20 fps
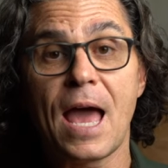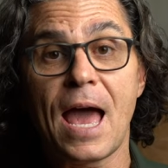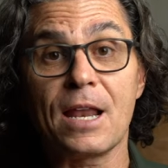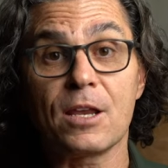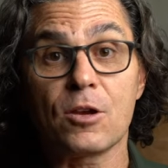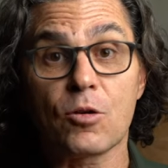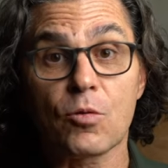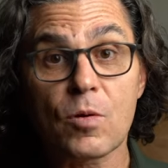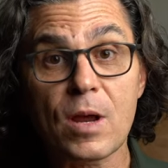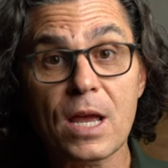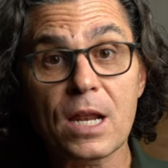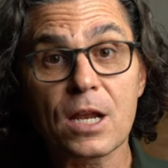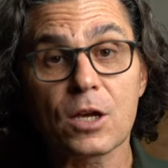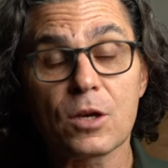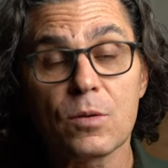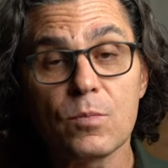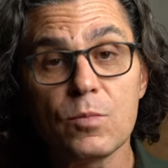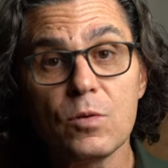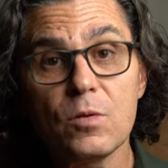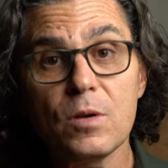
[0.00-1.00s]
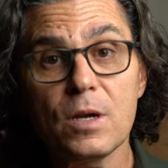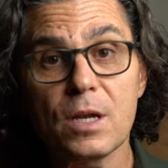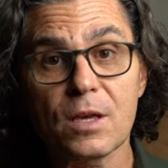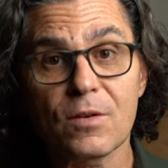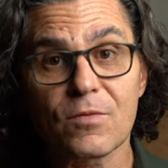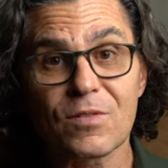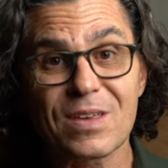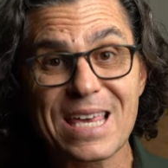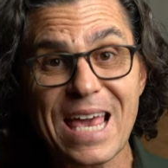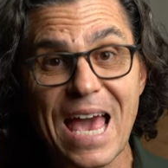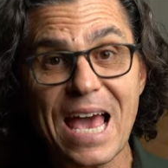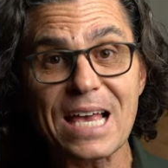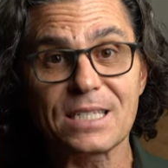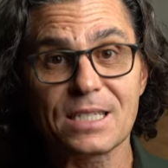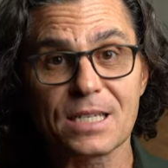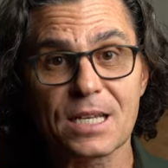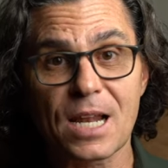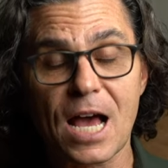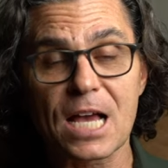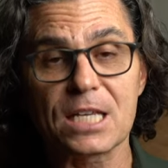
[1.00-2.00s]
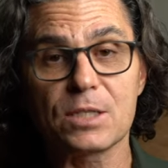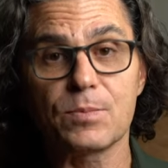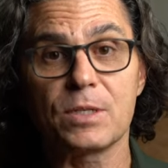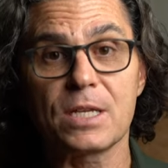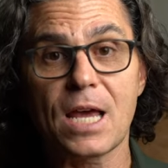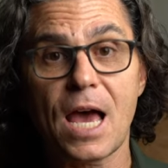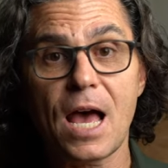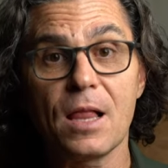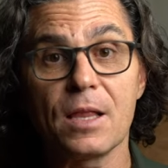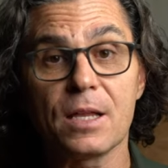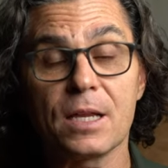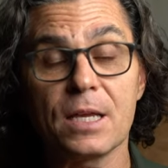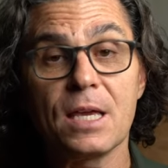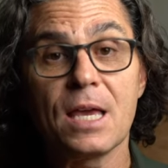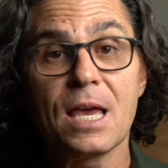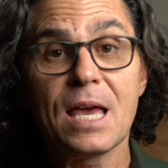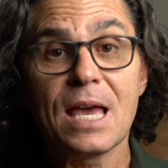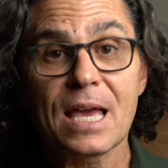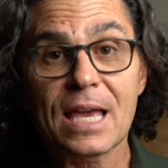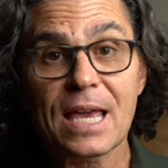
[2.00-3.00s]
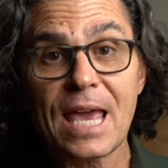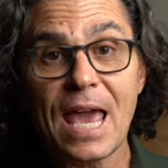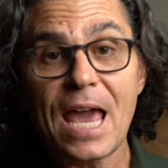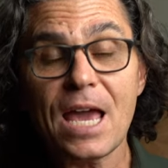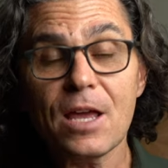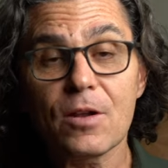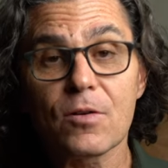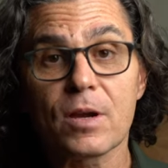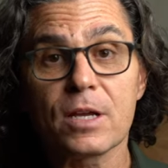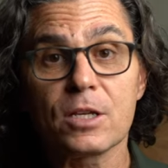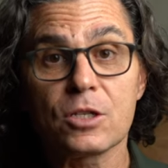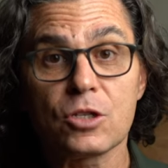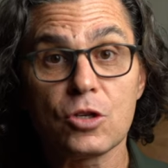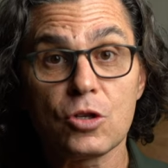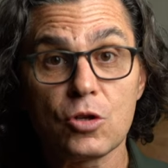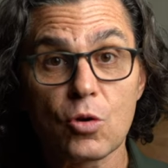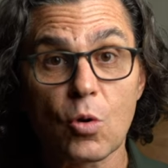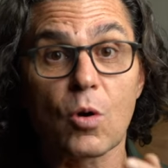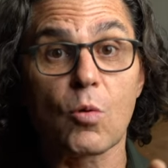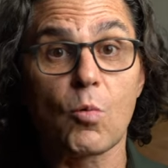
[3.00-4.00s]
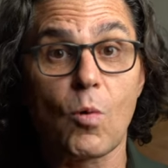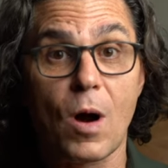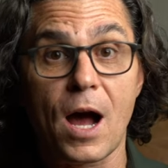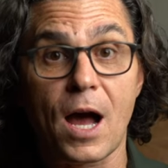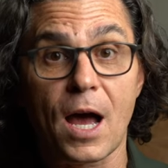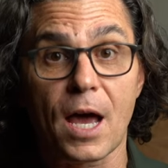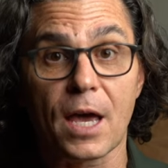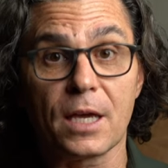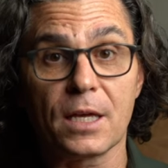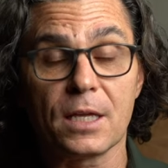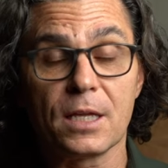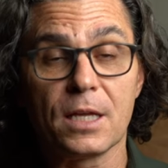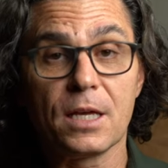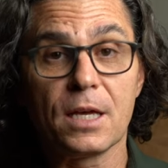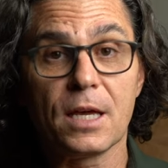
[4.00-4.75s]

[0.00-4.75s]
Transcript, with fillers: and create a community of guests and hospitality catering to your why.